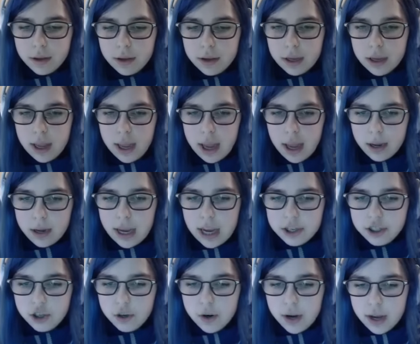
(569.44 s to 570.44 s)
And get
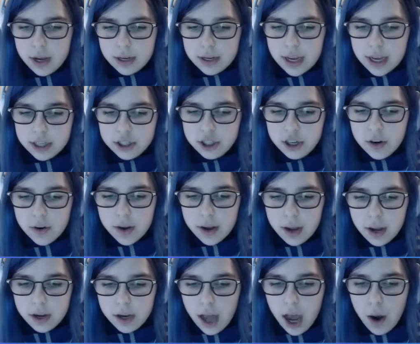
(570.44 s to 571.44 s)
you.
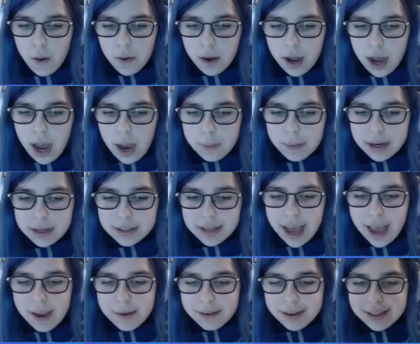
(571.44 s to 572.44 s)
No, I'm gonna
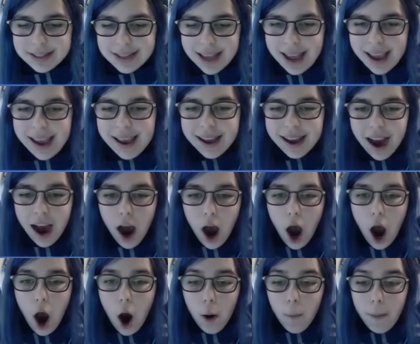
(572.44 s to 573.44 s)
die.
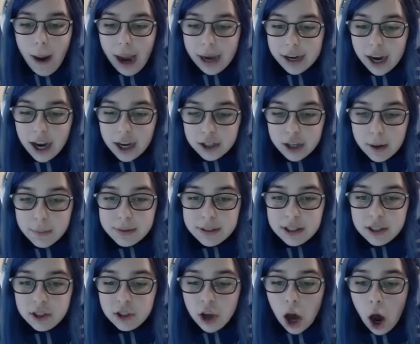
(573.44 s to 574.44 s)
Oh my gosh, I'm
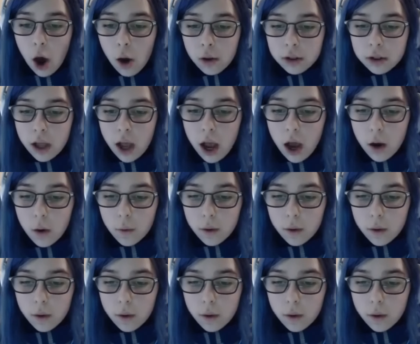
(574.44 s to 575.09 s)
so low.